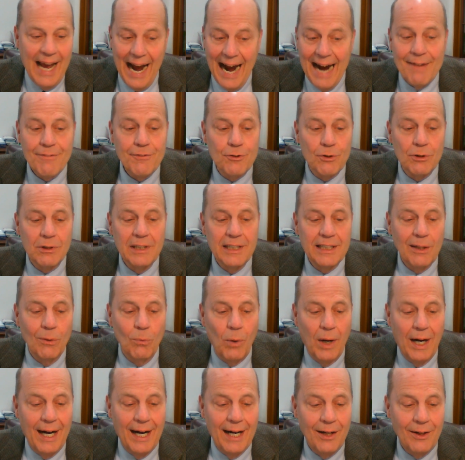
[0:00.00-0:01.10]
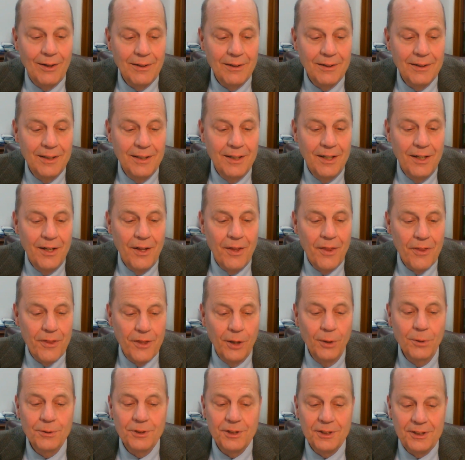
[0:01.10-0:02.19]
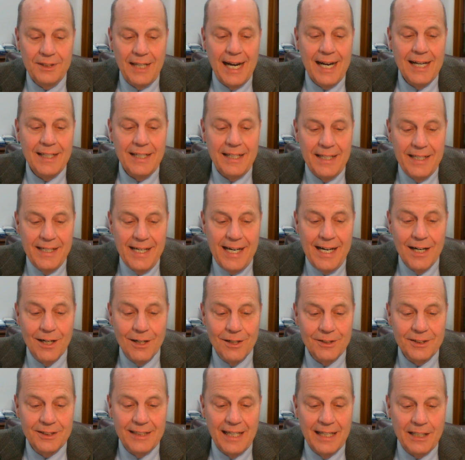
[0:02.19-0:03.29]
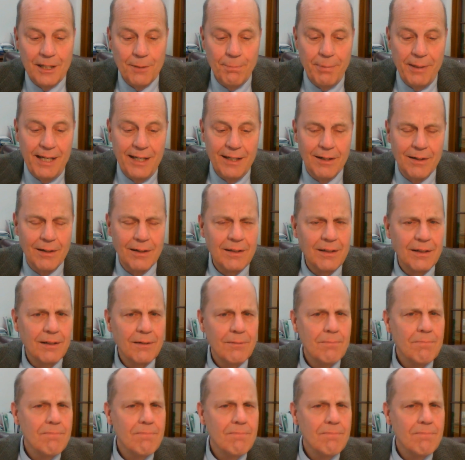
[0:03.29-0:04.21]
After a little while, those standing near said to Peter,